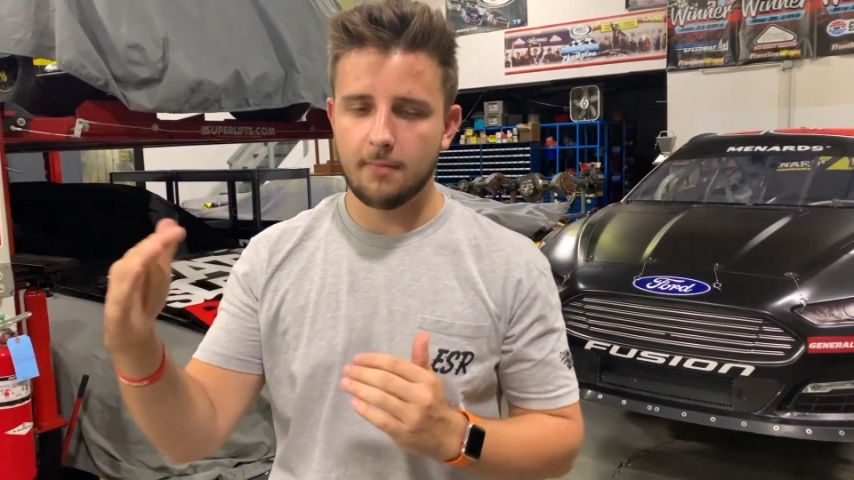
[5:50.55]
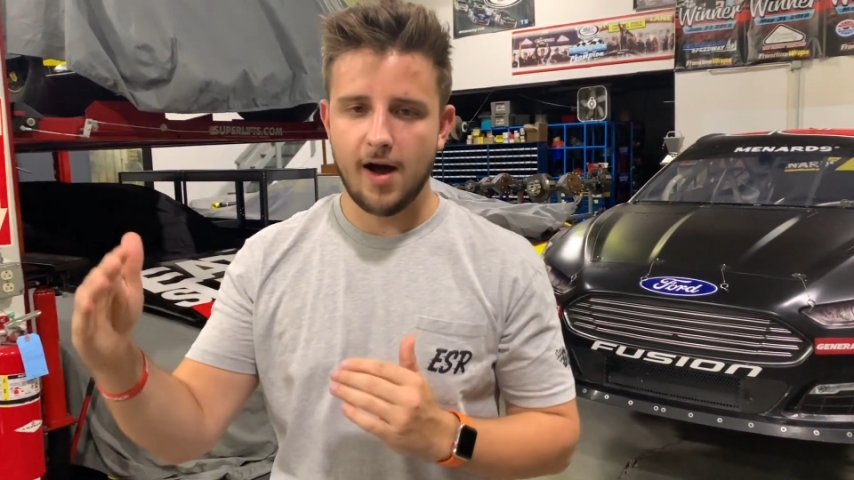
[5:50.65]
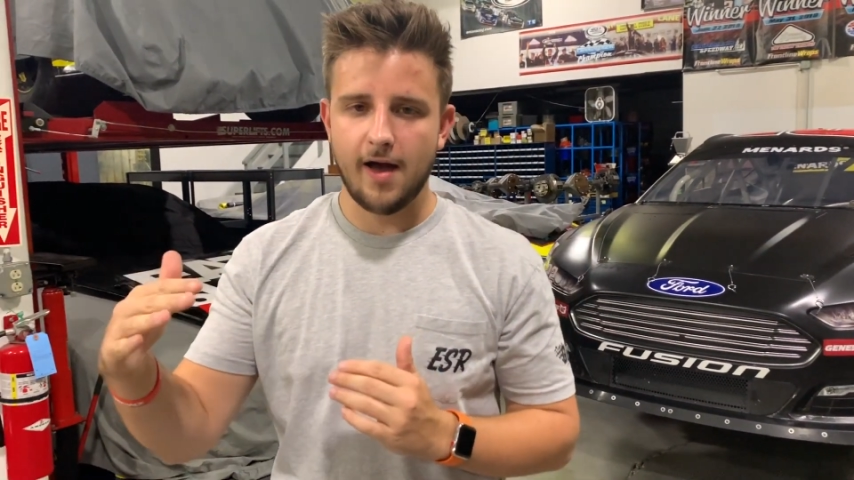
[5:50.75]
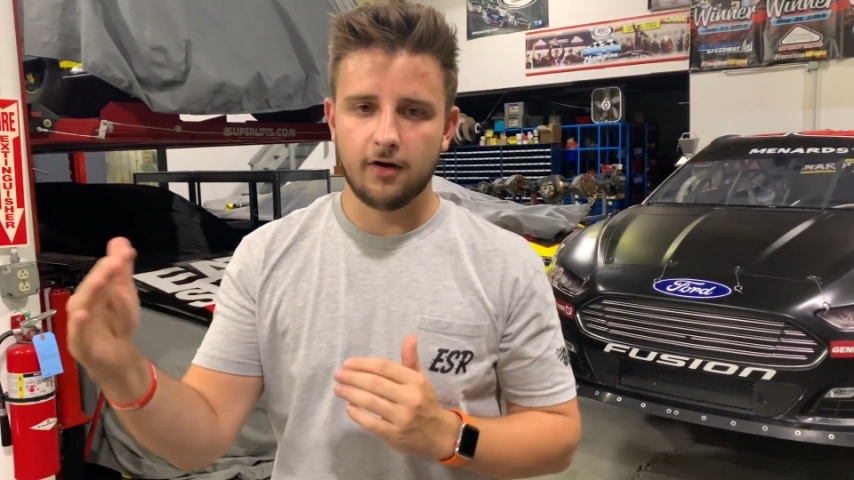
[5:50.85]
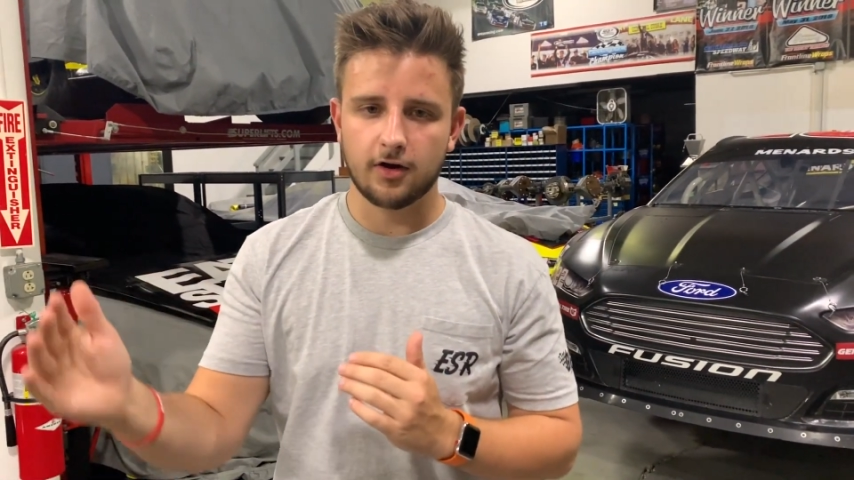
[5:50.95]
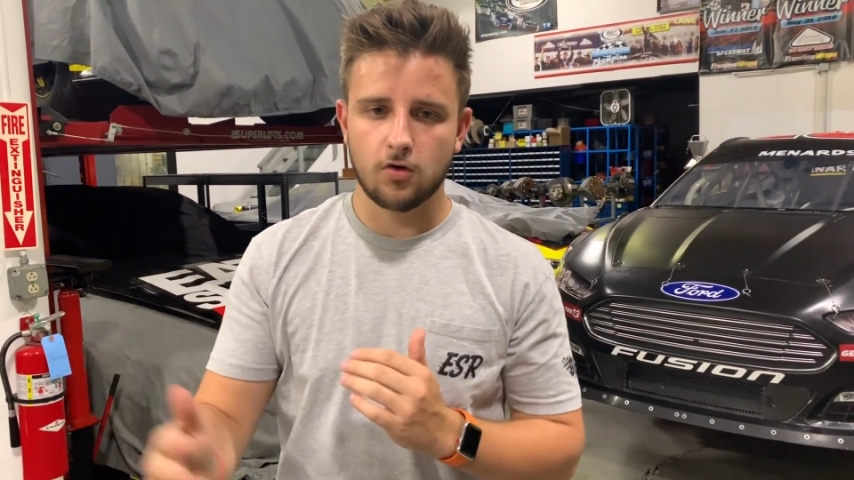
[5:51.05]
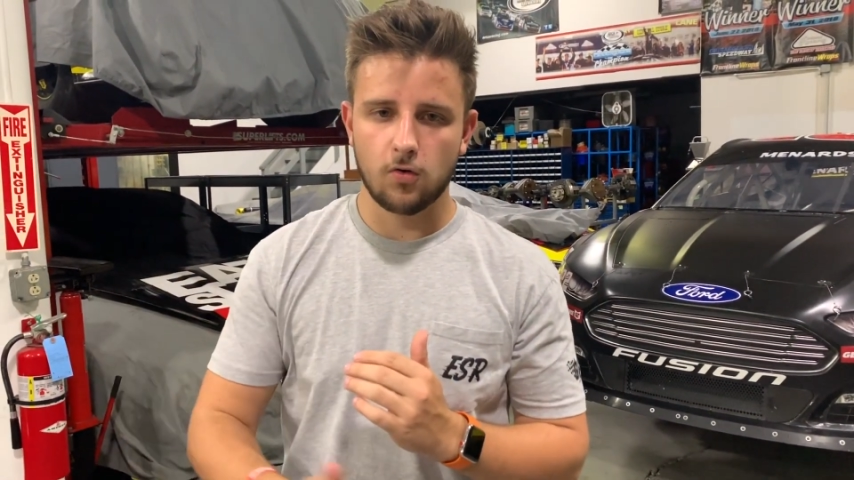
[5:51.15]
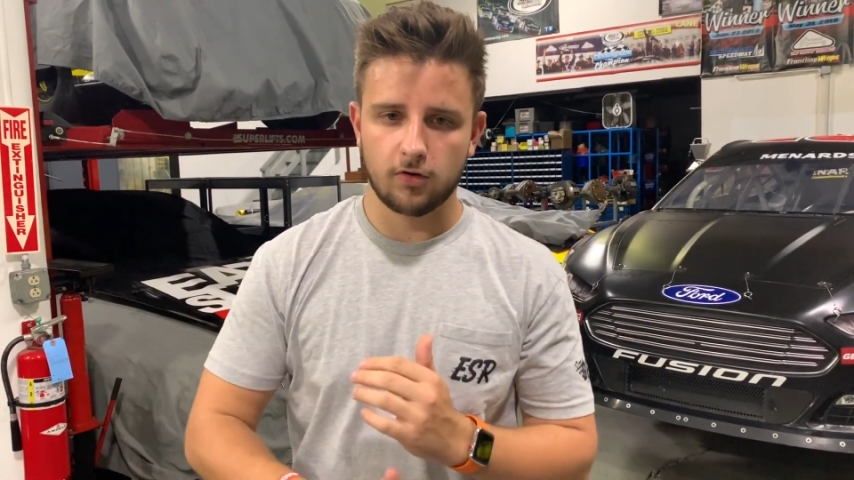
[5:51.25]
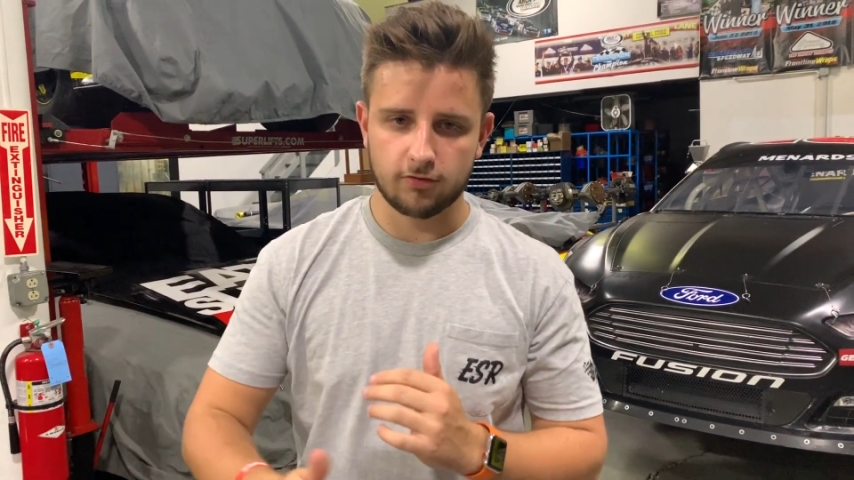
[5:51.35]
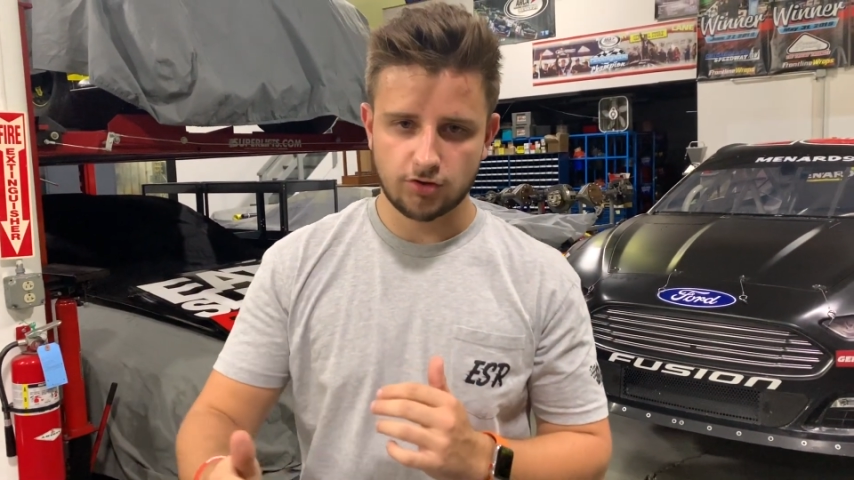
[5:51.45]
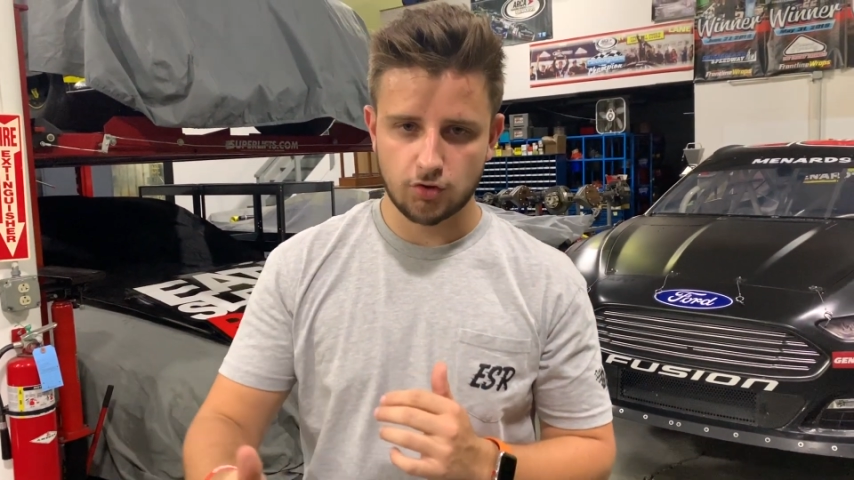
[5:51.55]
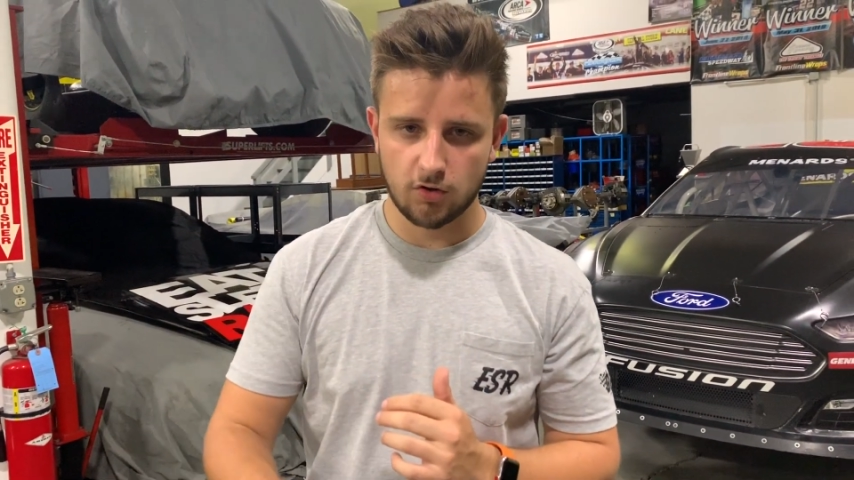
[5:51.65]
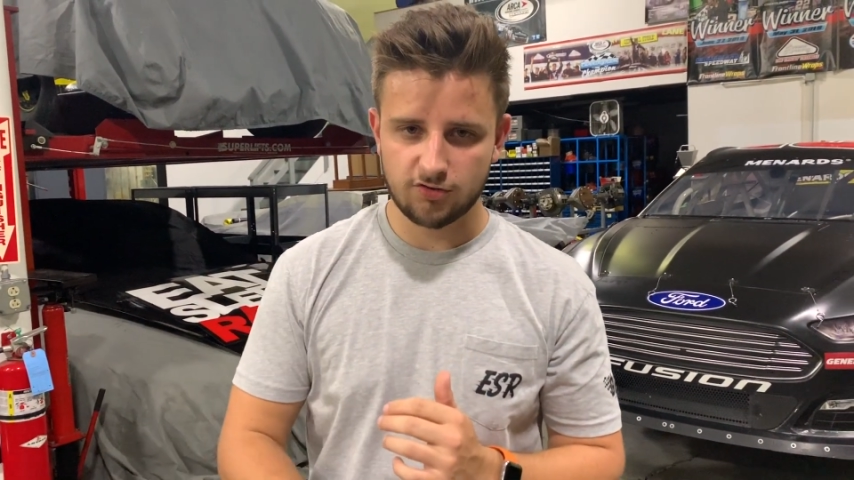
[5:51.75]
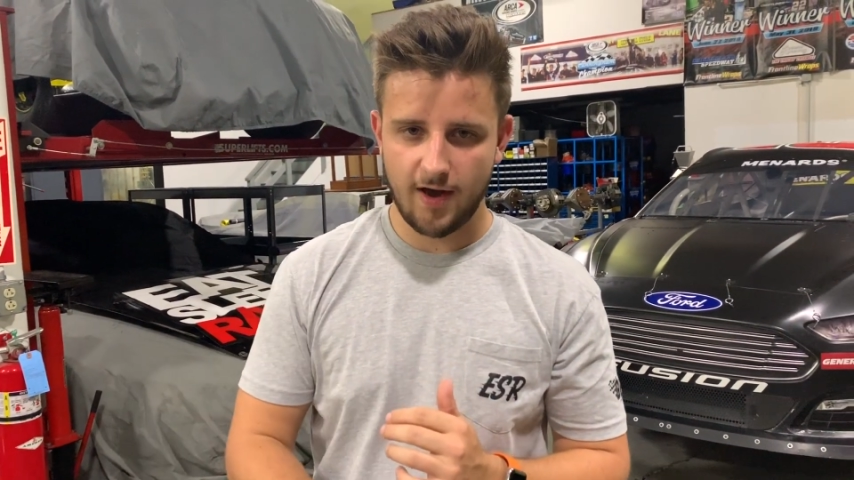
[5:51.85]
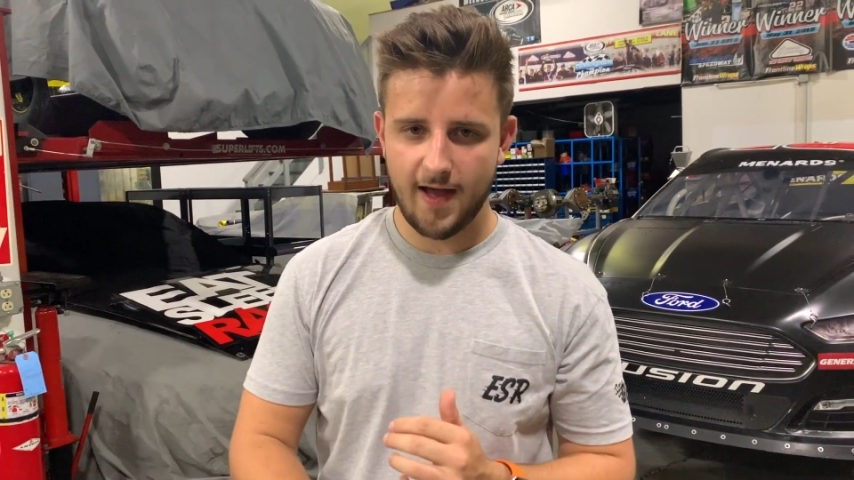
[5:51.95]
miles is a
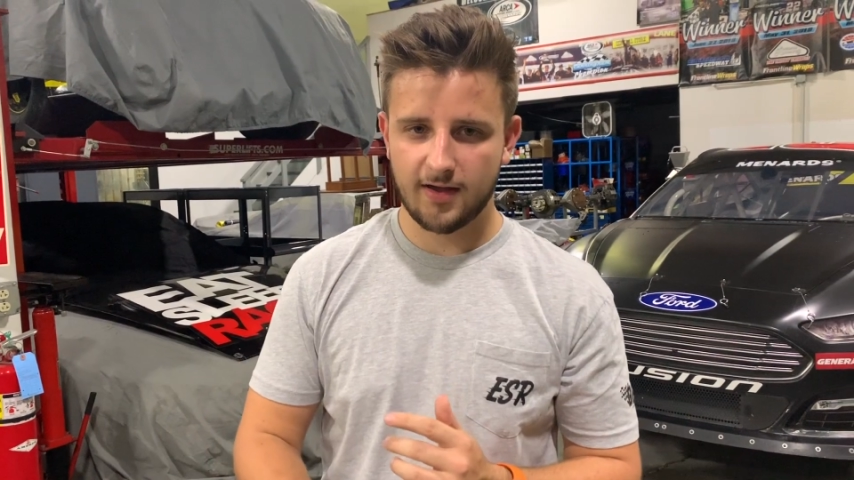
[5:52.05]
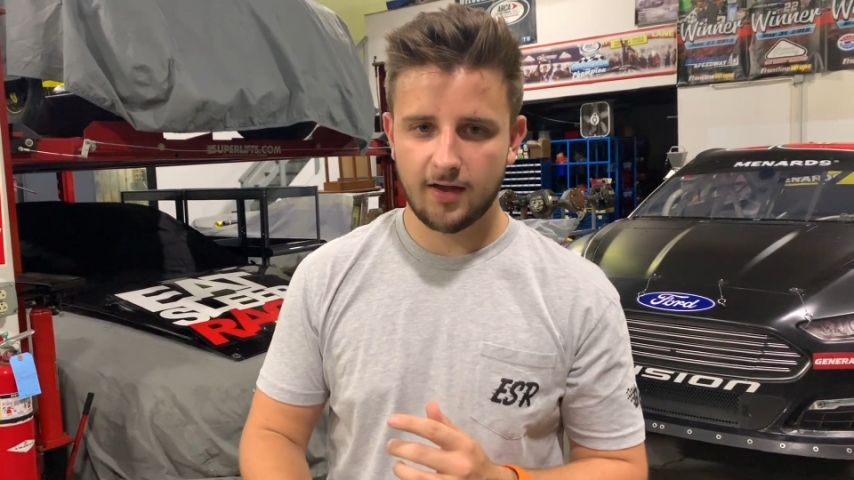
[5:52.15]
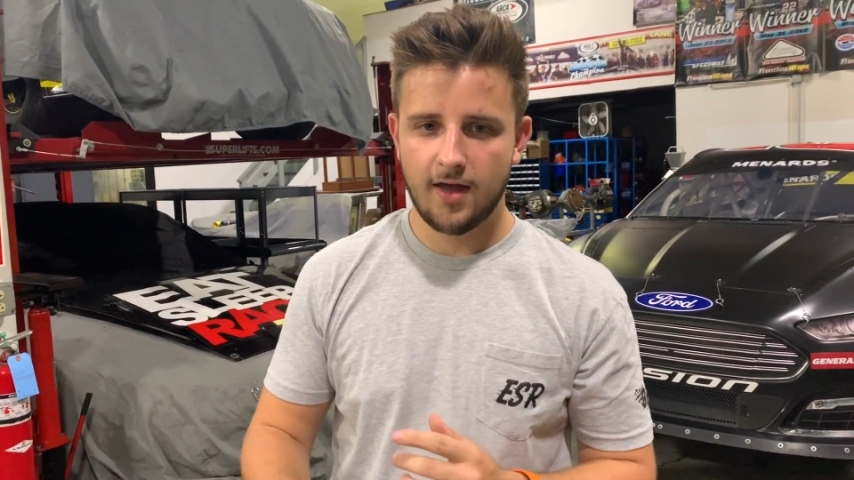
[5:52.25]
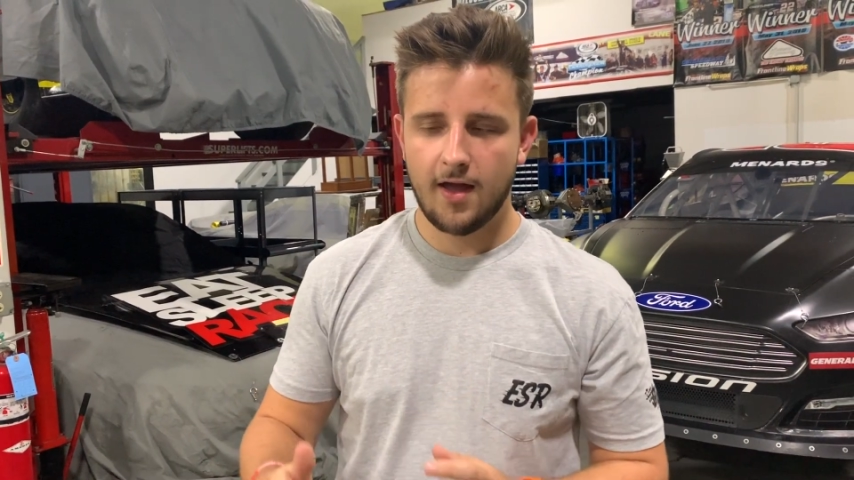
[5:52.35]
short track.